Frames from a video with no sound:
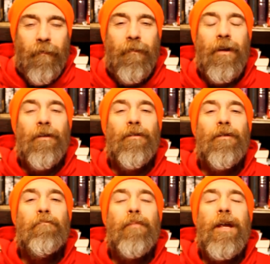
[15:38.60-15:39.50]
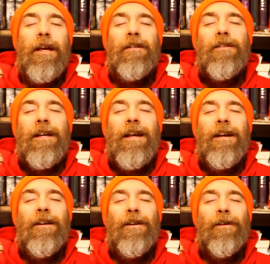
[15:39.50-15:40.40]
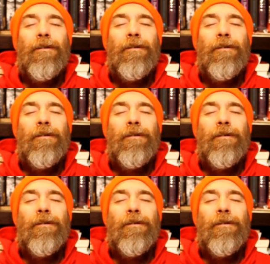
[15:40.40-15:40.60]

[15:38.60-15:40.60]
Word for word: Feel the peace in you